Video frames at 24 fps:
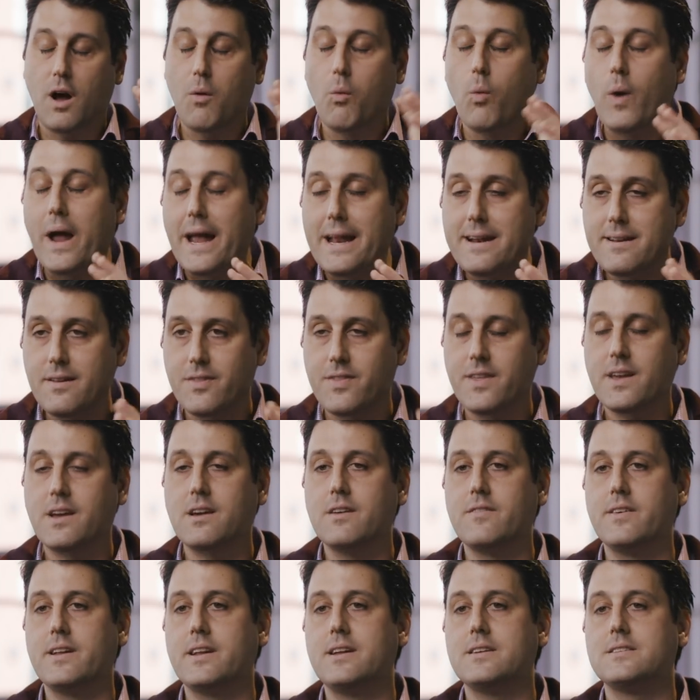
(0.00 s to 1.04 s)
A way to
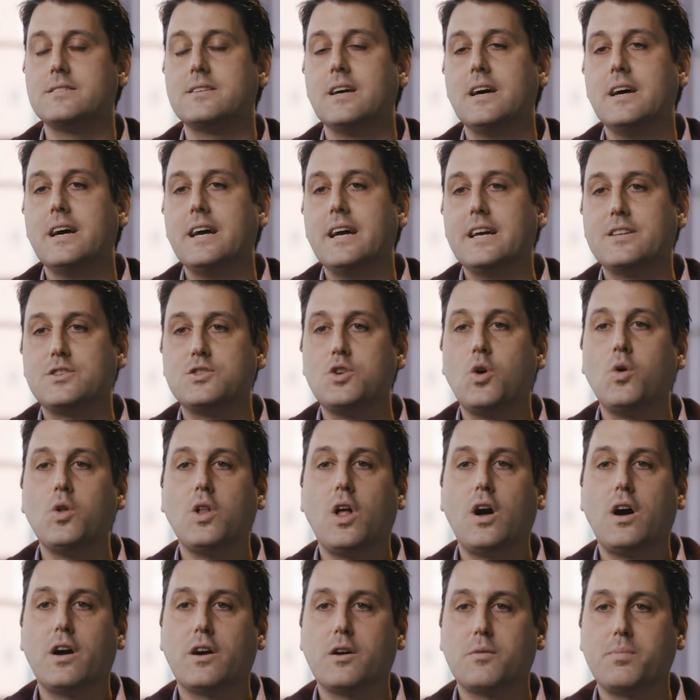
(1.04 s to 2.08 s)
think of it is it's no
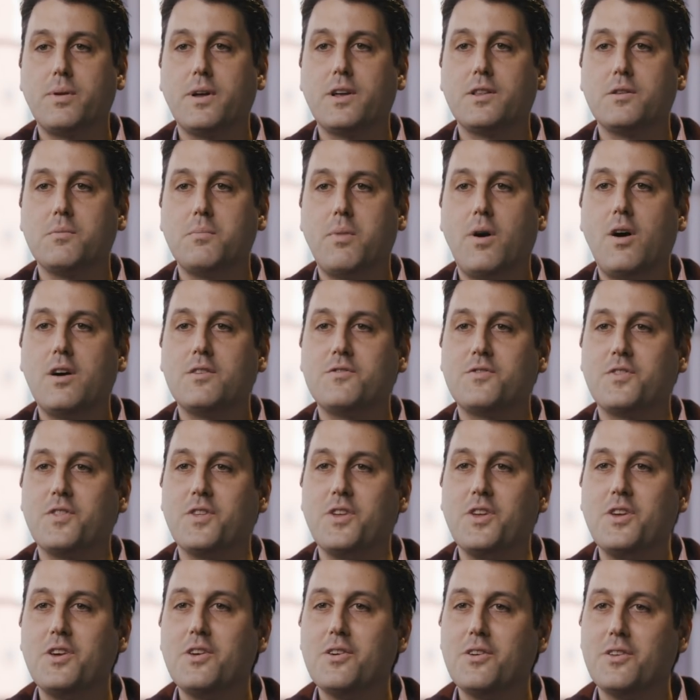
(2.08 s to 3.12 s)
longer playing the bond for
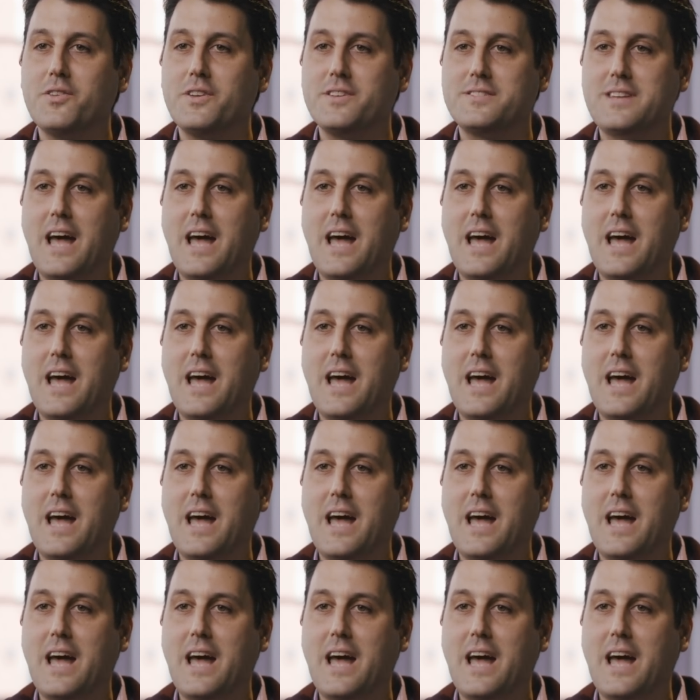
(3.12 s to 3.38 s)
the yield.